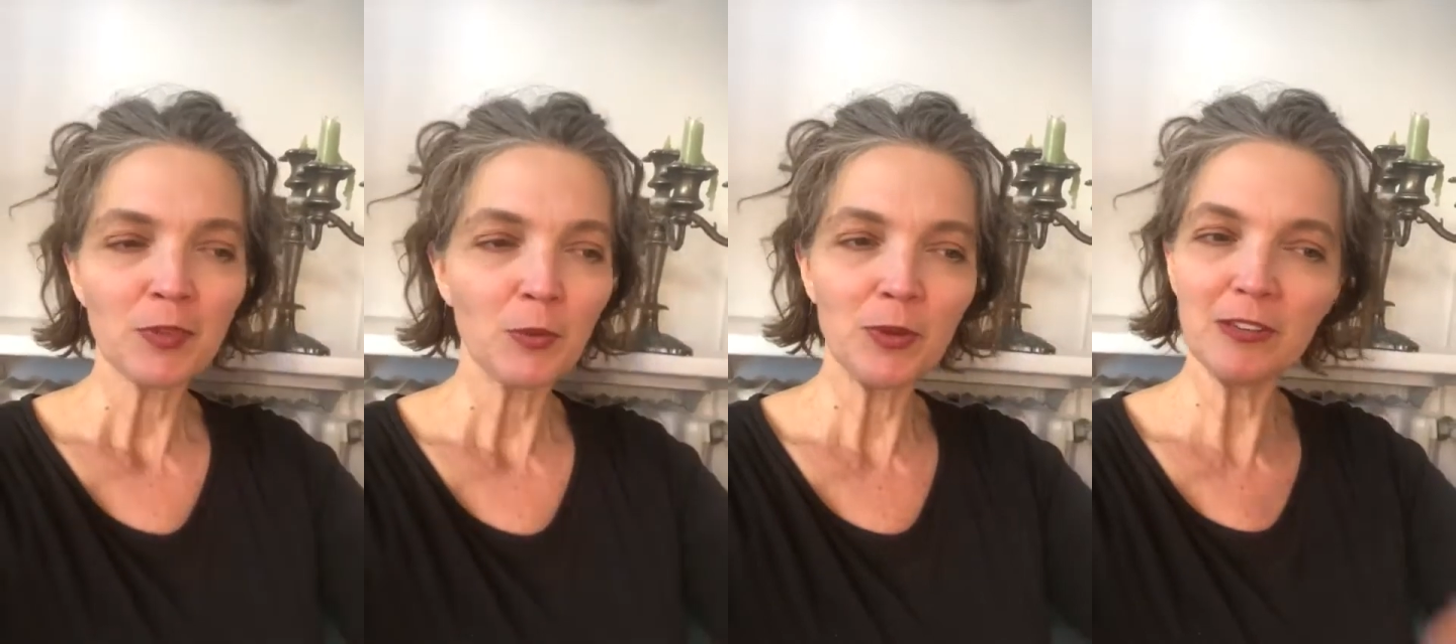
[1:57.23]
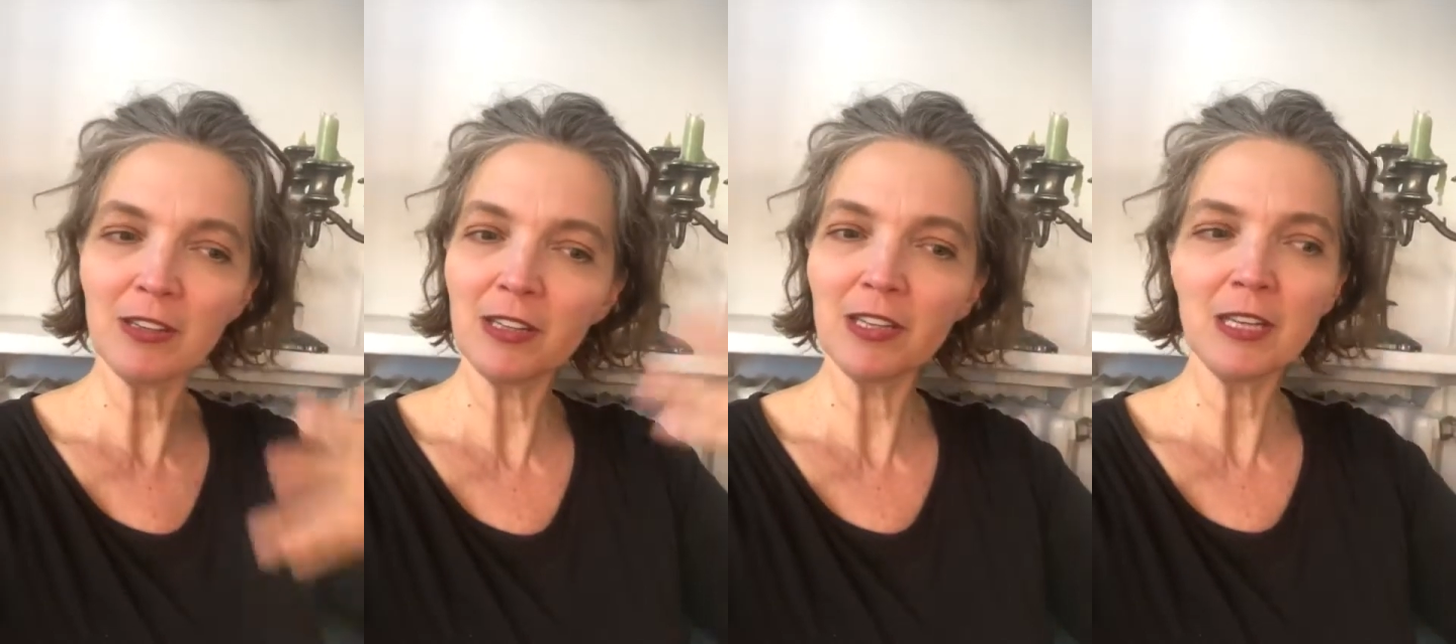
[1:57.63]

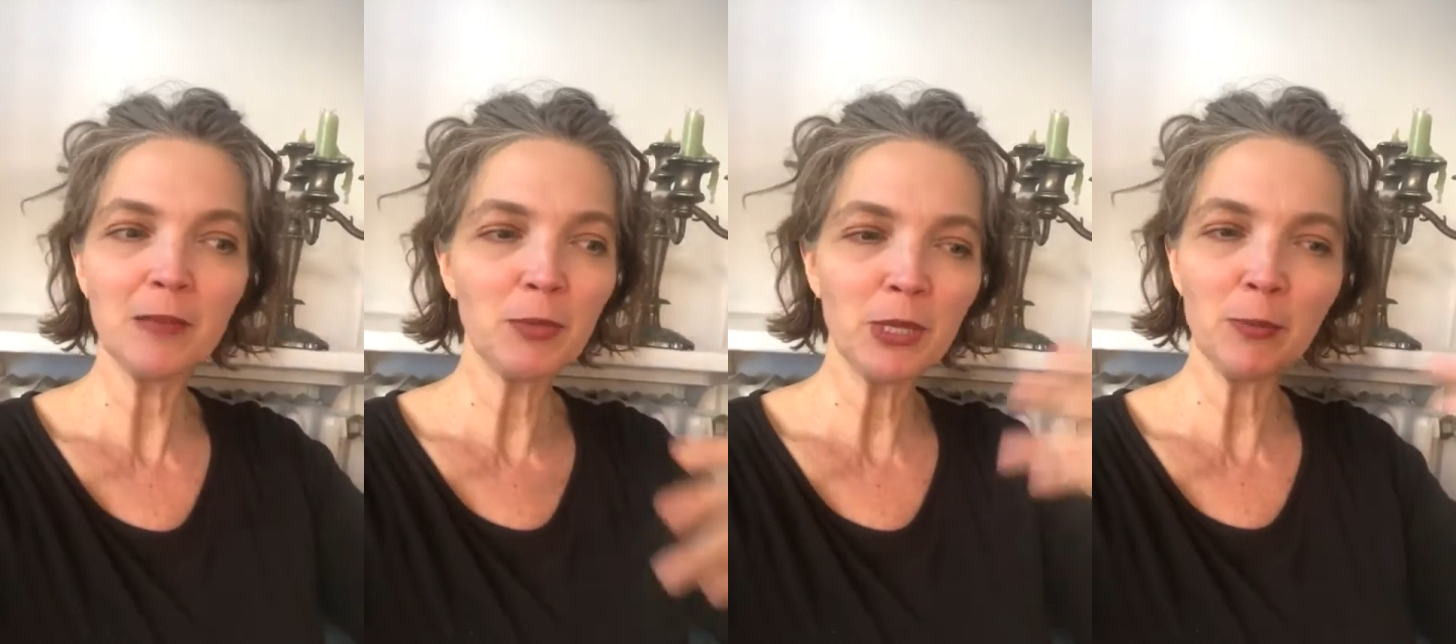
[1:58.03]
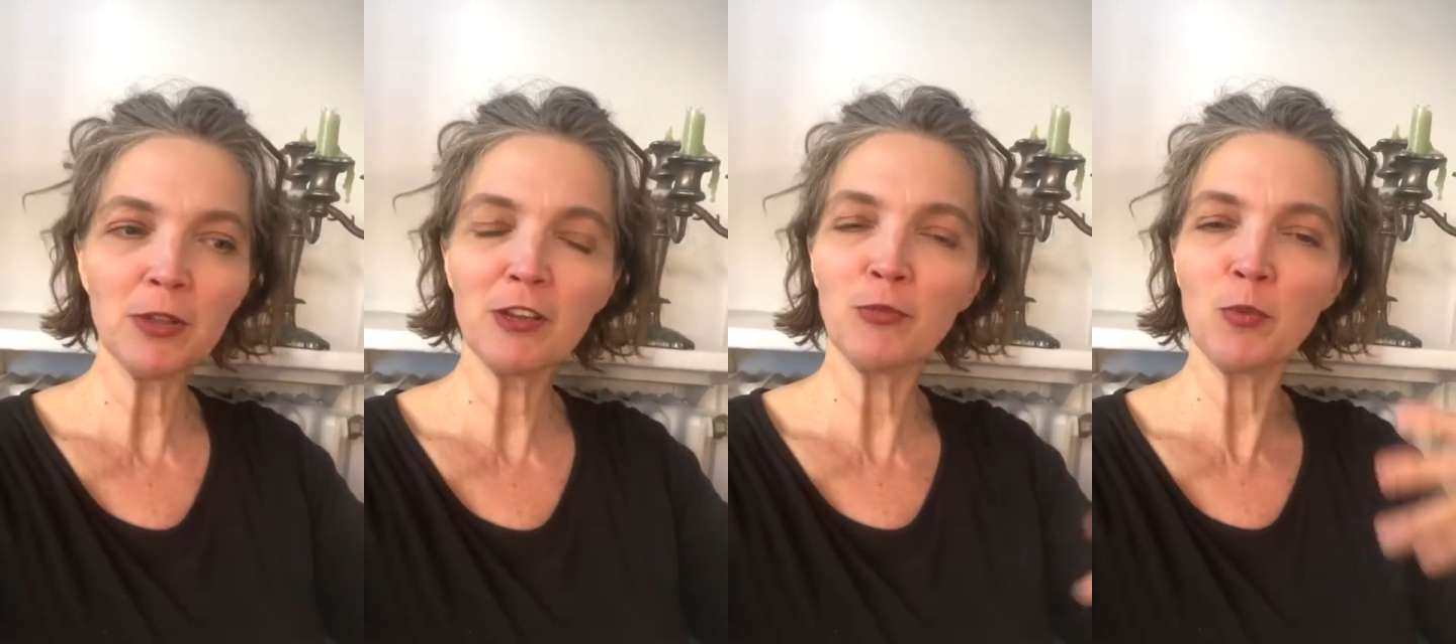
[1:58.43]
recently people
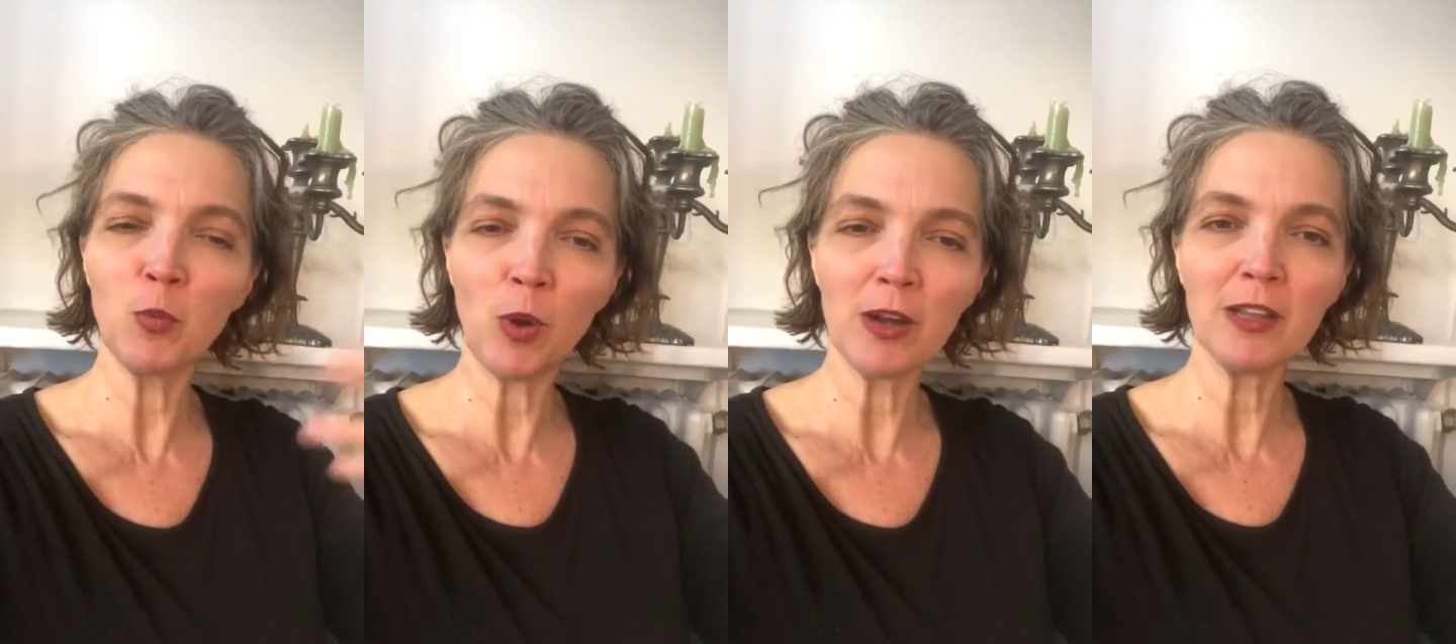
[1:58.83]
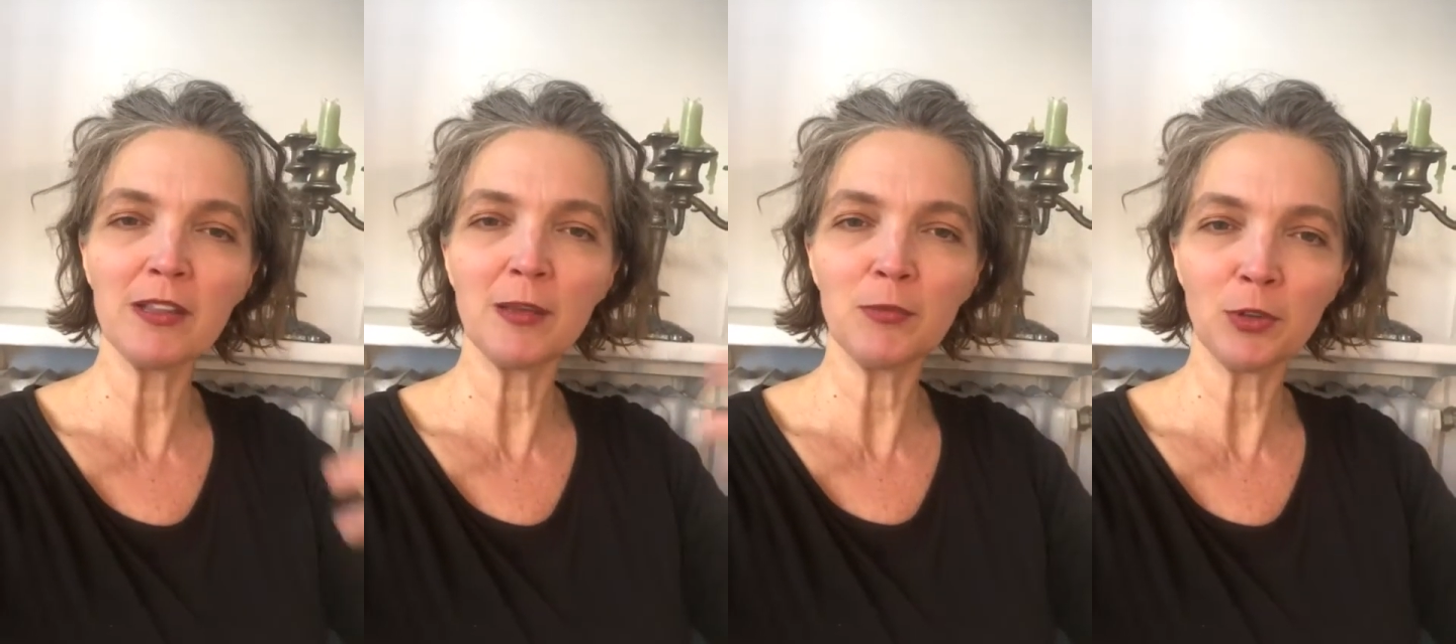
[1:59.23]
have been wanting
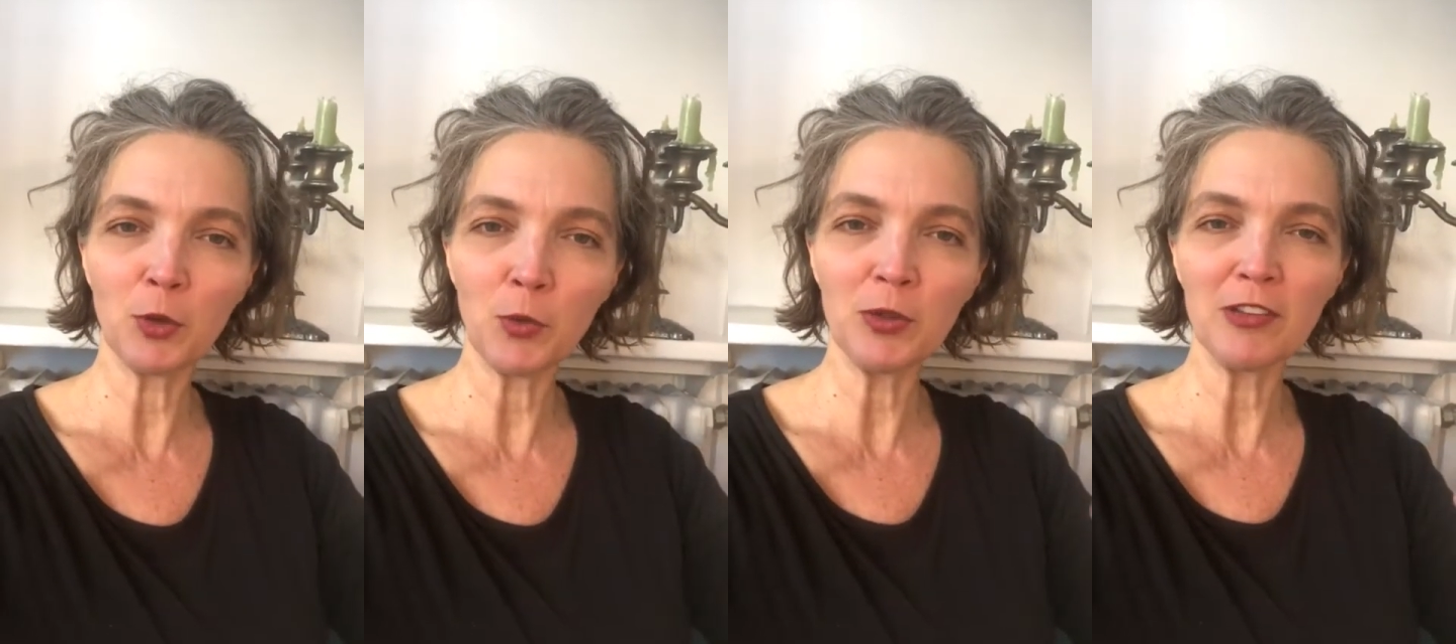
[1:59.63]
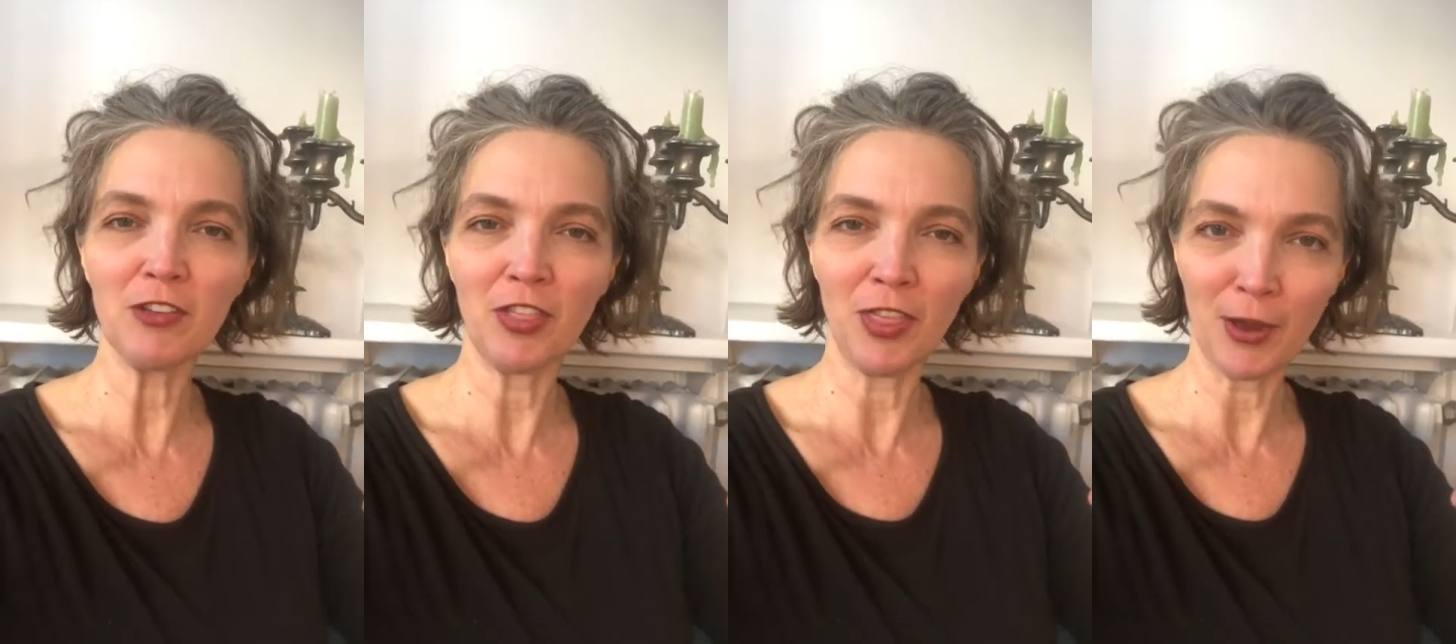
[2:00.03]
them to go live
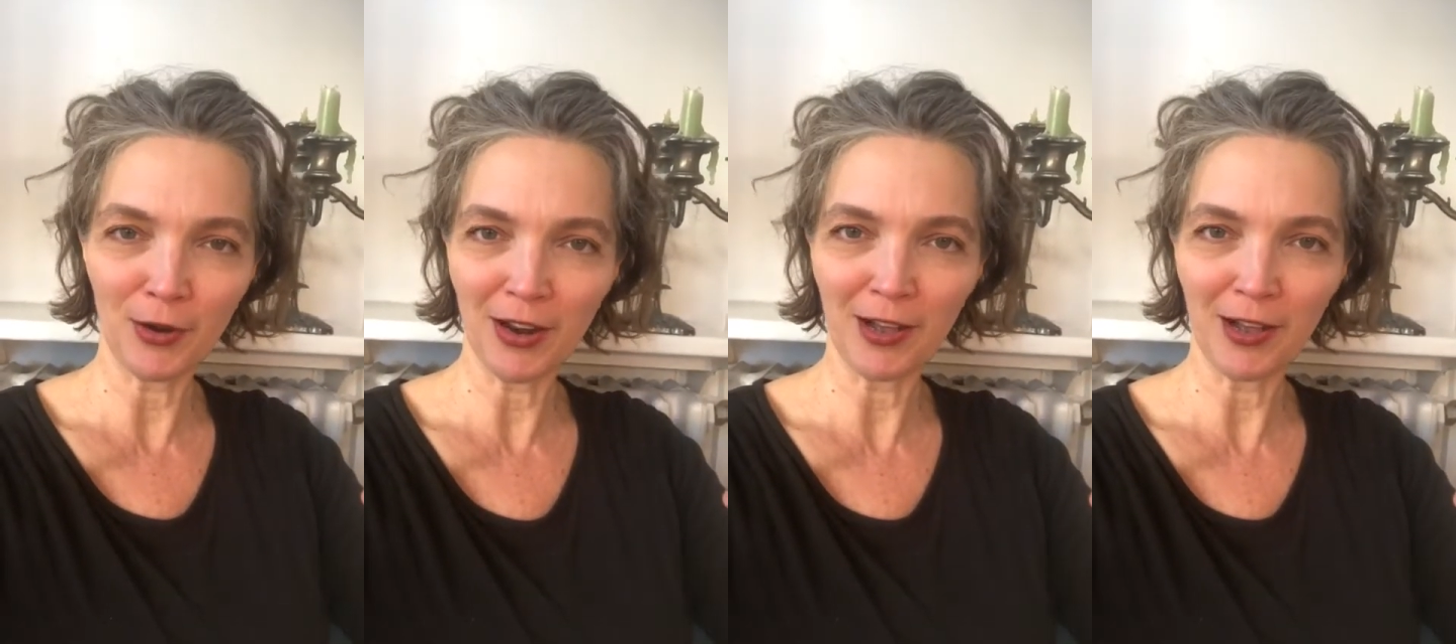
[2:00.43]
at their